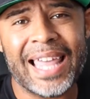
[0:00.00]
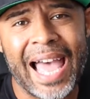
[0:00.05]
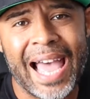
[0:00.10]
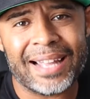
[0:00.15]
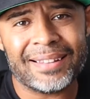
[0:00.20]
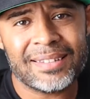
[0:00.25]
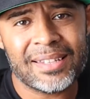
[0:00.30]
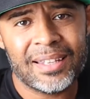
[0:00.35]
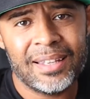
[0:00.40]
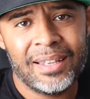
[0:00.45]

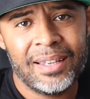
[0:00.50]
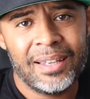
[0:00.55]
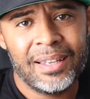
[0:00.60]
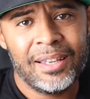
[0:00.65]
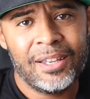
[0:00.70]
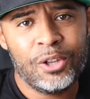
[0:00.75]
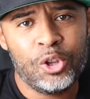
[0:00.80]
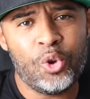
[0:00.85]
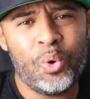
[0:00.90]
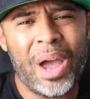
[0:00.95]
that.
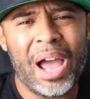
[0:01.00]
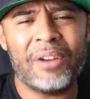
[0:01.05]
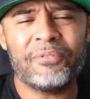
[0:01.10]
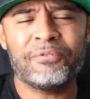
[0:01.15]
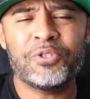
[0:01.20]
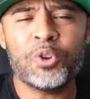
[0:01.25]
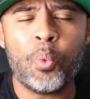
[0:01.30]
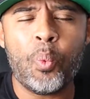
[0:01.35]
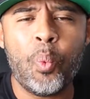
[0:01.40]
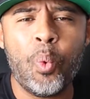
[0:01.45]
You
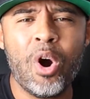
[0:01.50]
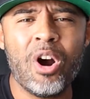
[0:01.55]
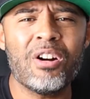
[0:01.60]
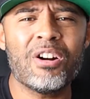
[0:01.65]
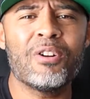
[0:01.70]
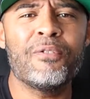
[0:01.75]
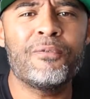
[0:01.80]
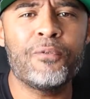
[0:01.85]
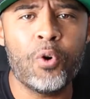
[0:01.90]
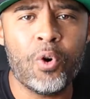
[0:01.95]
have to
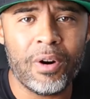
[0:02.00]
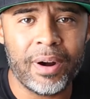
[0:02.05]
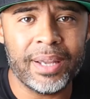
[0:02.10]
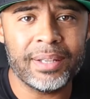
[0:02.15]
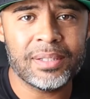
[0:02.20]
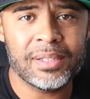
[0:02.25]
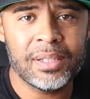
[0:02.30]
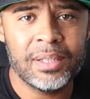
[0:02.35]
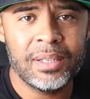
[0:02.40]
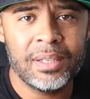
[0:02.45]
work for
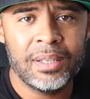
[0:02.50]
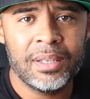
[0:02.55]
it.